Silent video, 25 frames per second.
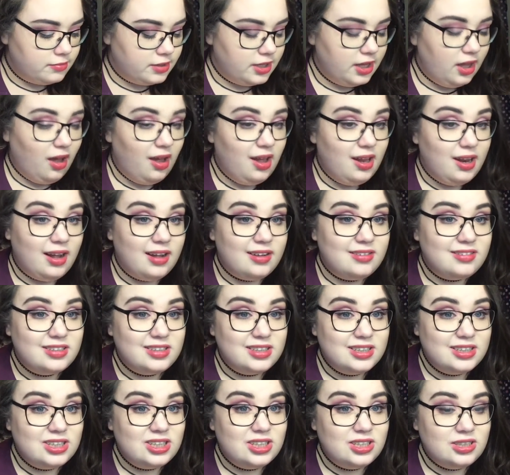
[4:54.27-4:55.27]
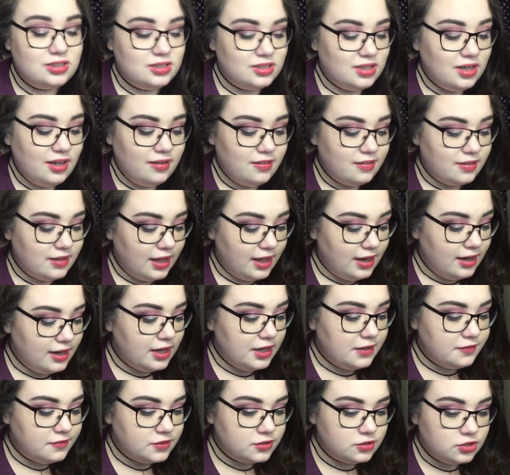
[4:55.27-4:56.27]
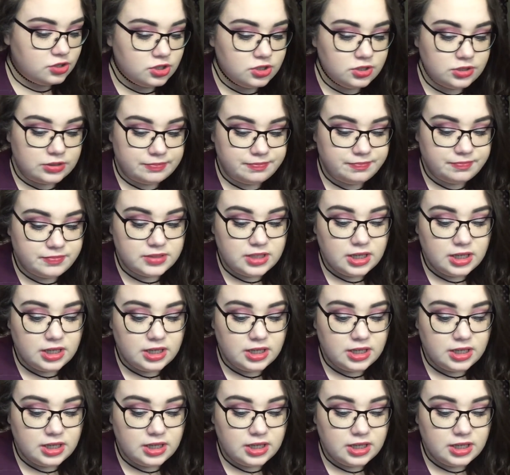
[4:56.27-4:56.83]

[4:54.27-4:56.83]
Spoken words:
My eyelash addiction is getting out of control.